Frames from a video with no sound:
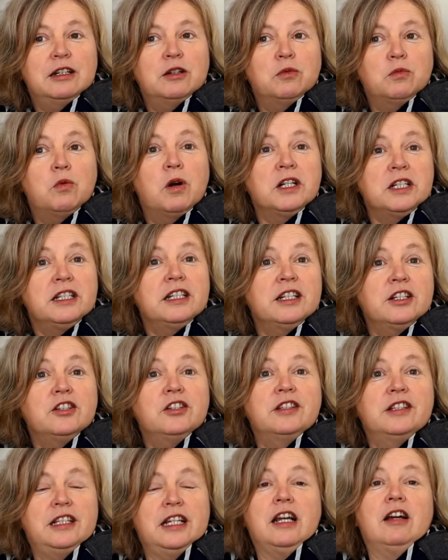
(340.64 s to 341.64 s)
wanting to
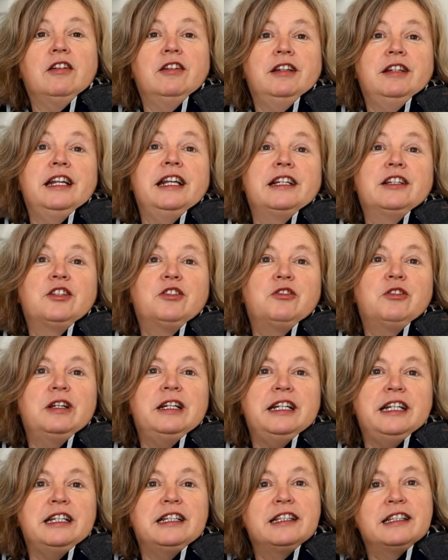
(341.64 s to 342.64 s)
see our next
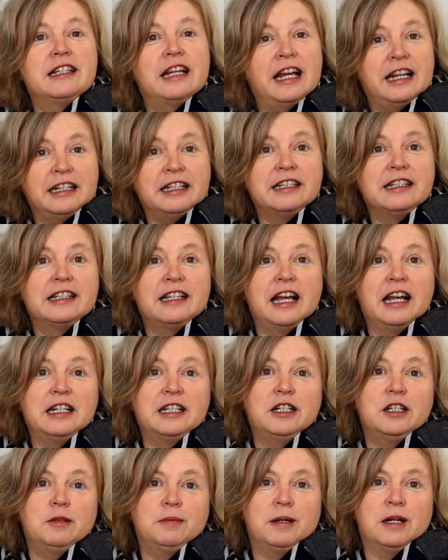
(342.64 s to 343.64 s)
release and
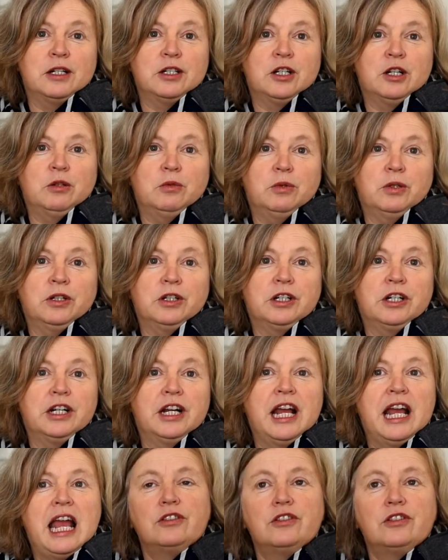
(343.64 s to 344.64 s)
excited about our work.
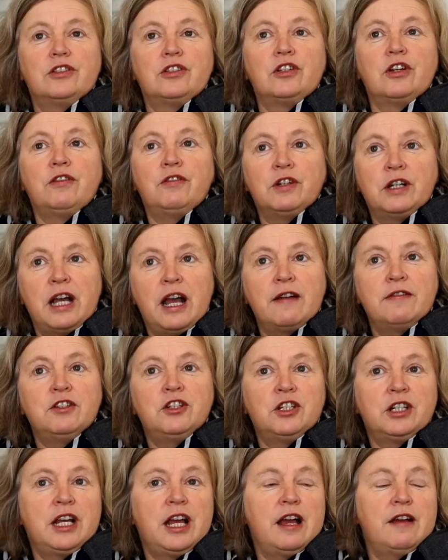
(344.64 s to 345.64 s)
So for
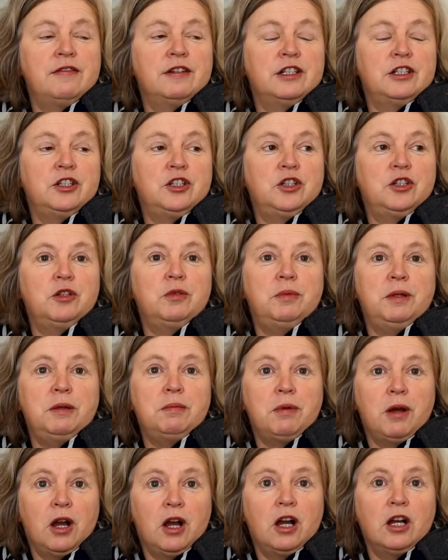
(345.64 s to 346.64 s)
Cover2Cover to be
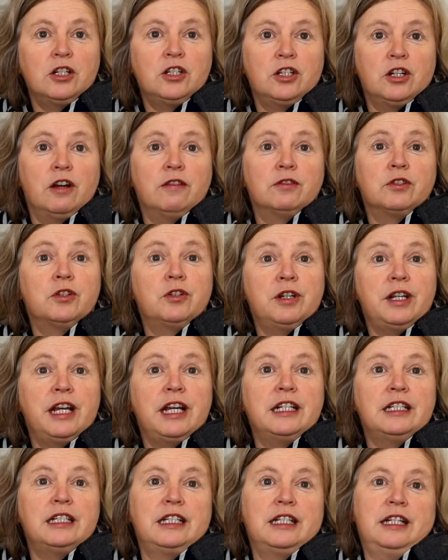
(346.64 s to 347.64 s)
part of
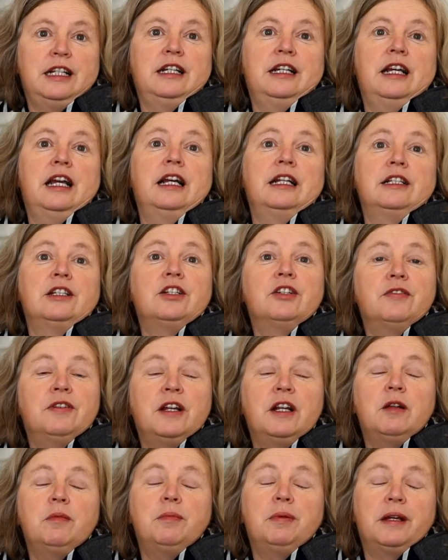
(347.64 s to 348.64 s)
creating and
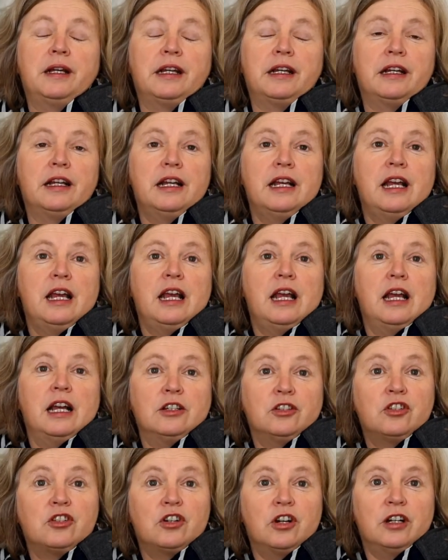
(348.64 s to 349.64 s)
developing a
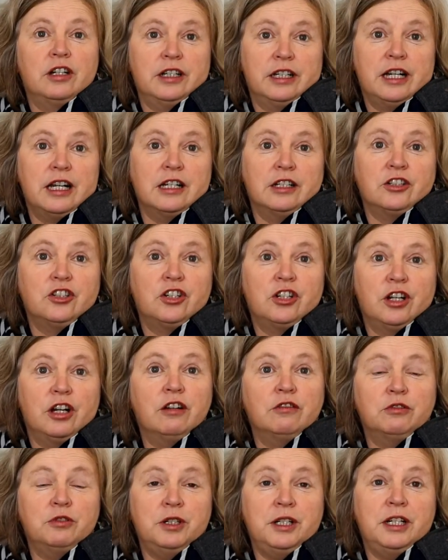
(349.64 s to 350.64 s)
stronger culture
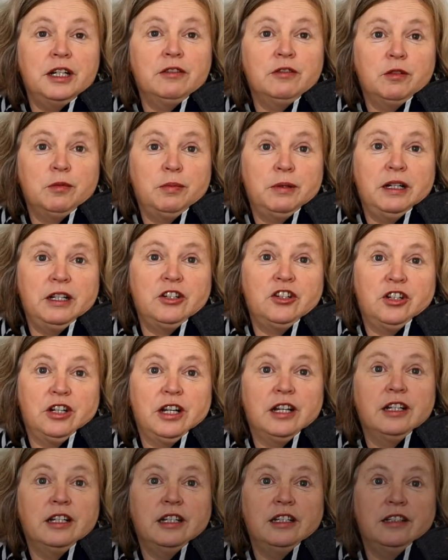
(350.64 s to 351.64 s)
of reading for pleasure
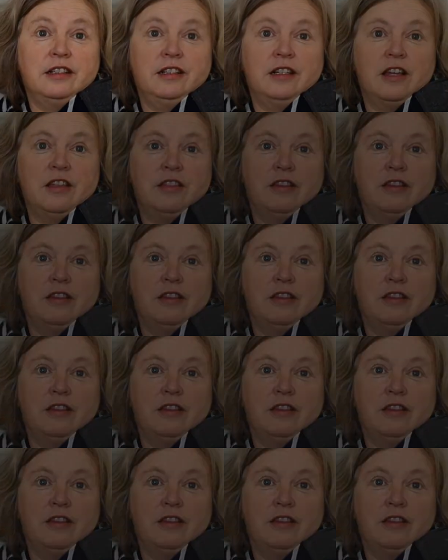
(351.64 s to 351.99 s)
in South